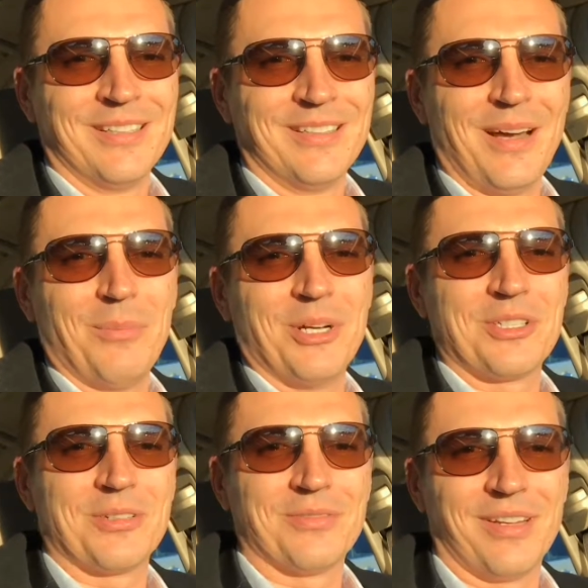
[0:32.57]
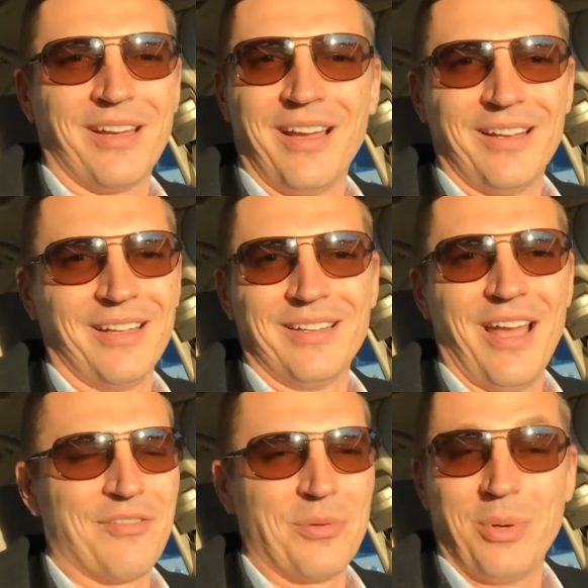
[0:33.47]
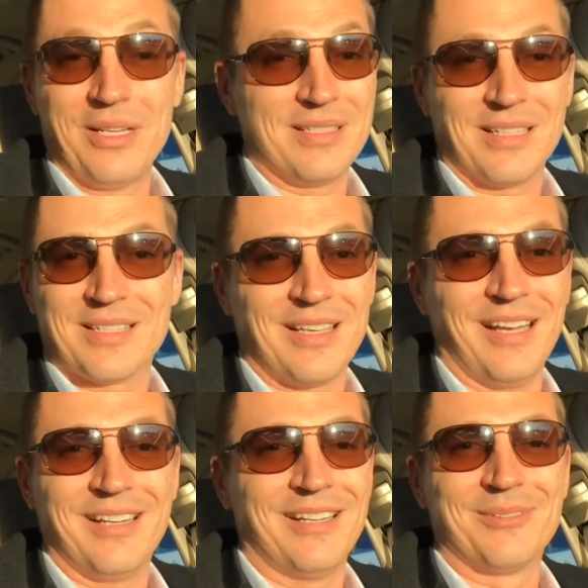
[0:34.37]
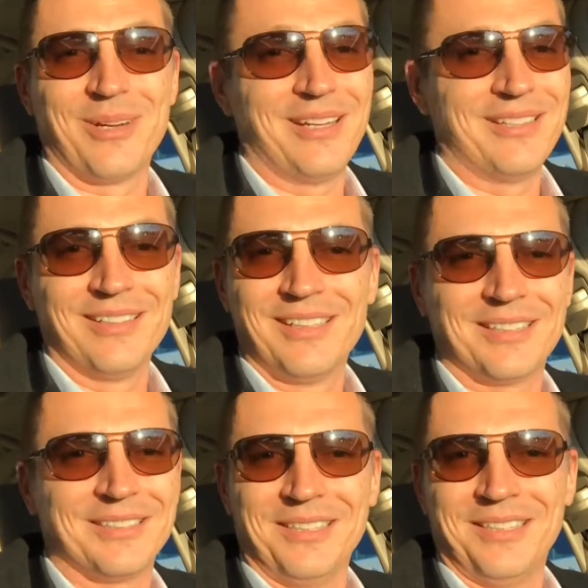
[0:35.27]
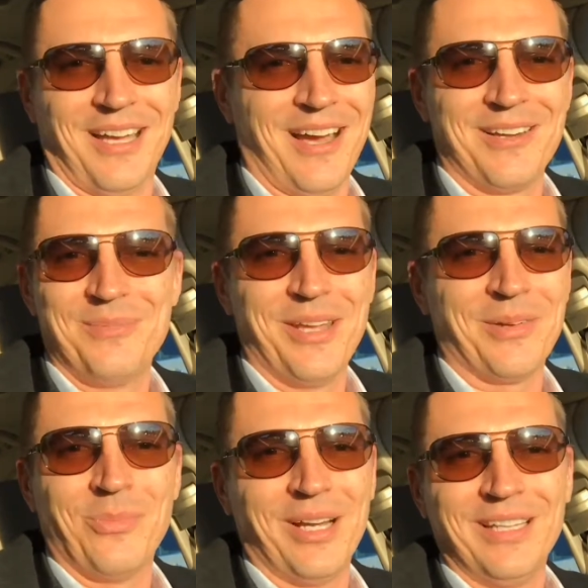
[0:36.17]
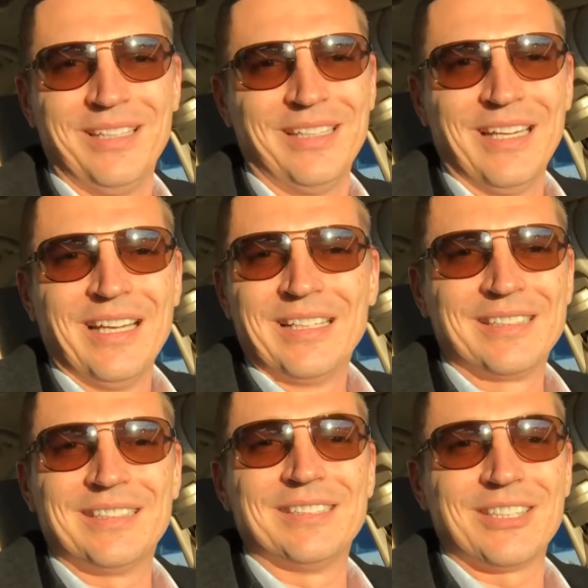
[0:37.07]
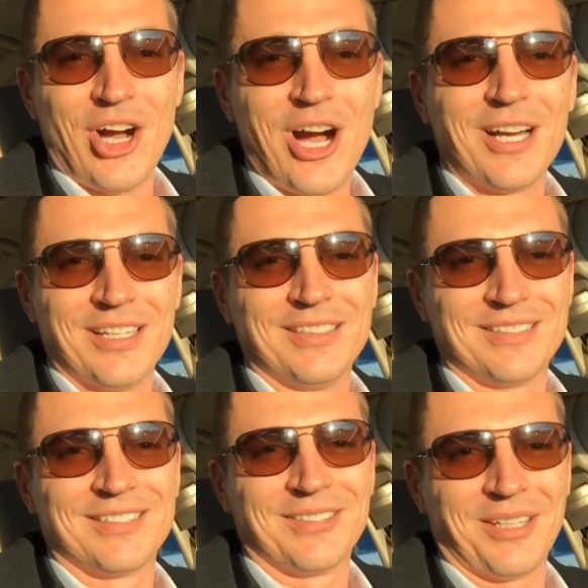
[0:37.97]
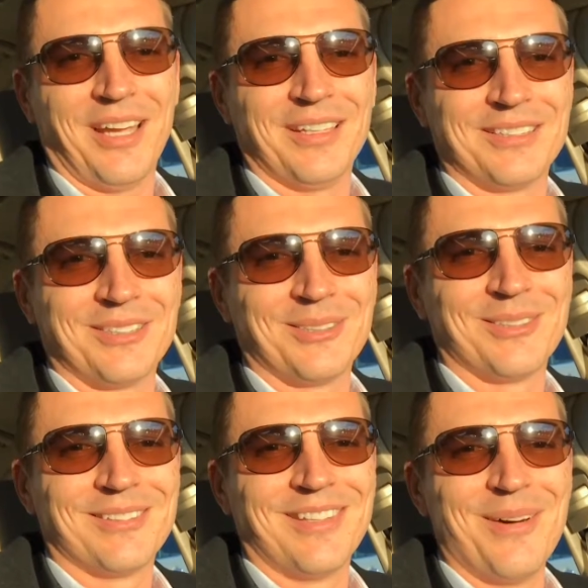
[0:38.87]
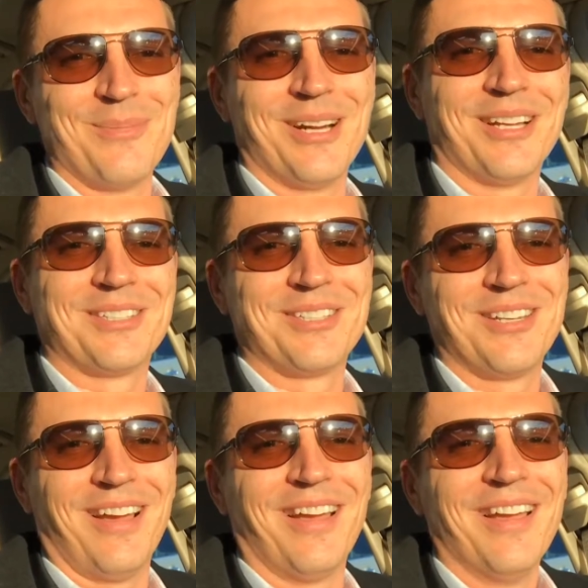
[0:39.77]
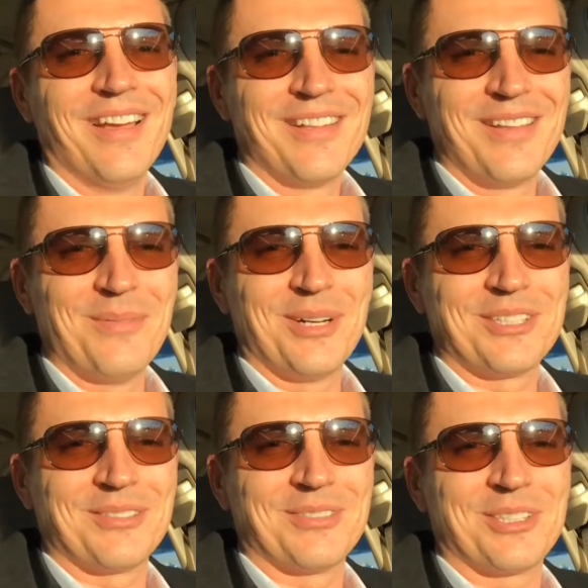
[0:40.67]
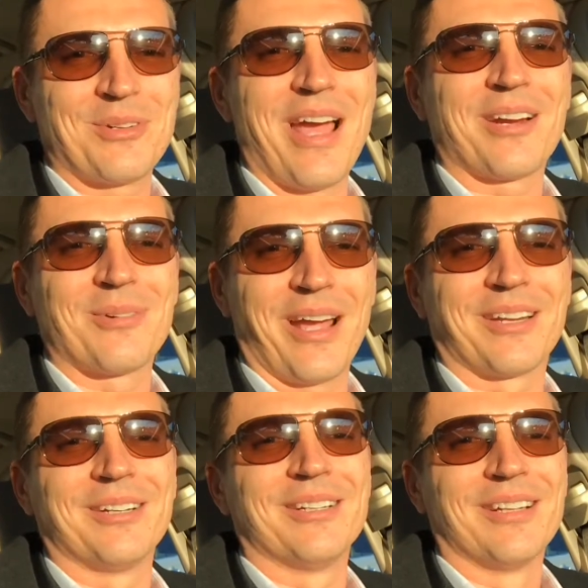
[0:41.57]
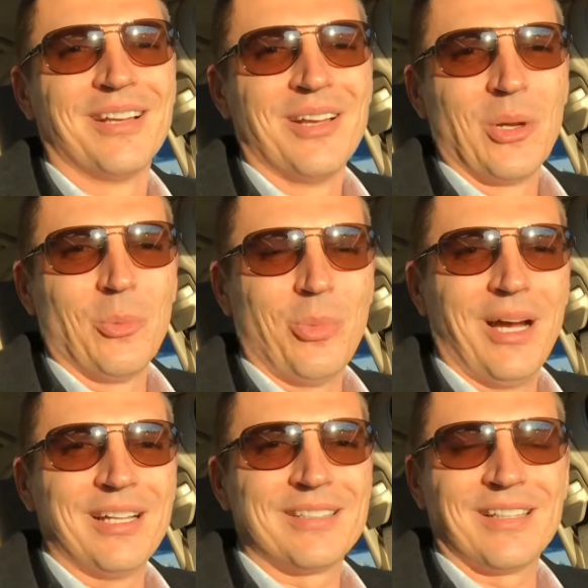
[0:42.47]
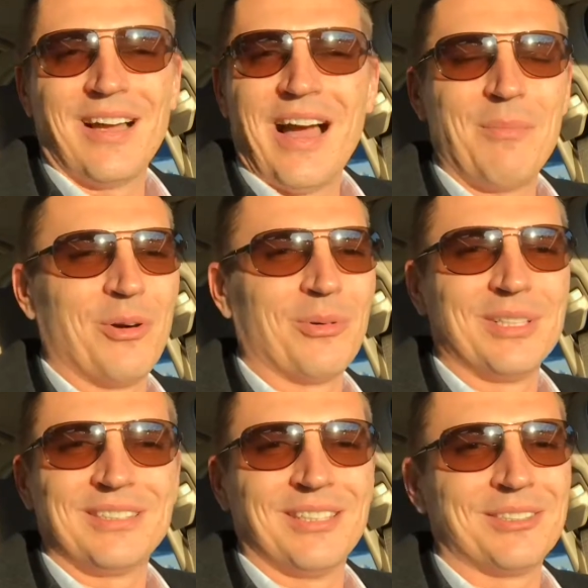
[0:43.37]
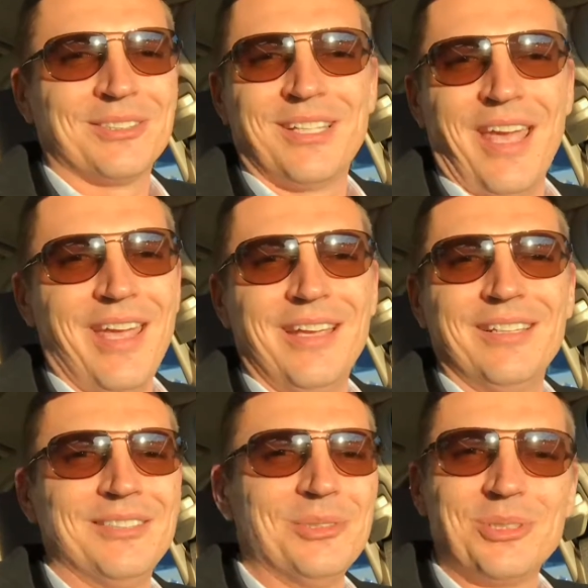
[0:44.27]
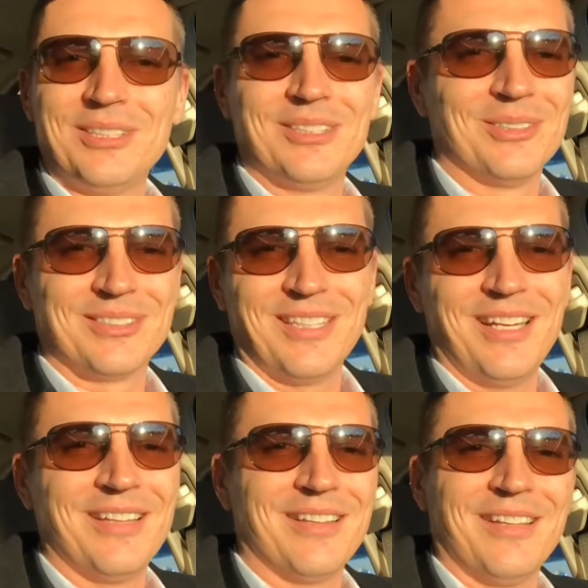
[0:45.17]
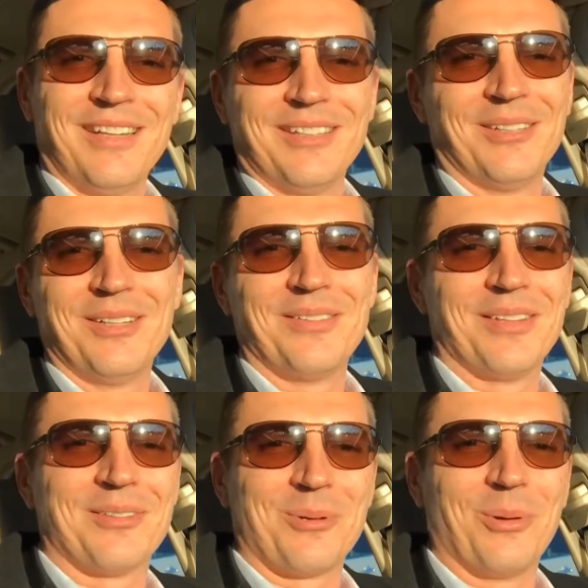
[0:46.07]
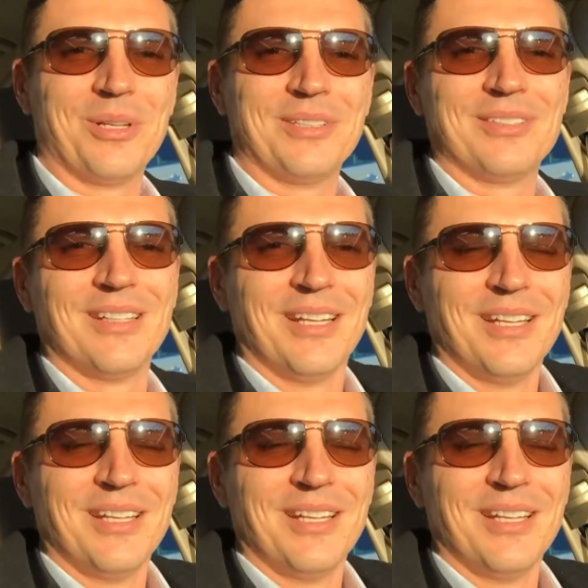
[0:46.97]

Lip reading: Not much of a, and then everybody's excited, ready to listen, how to make money since August. Okay, so not much of a track record, but I'm always entertained, usually don't say anything, don't even throw in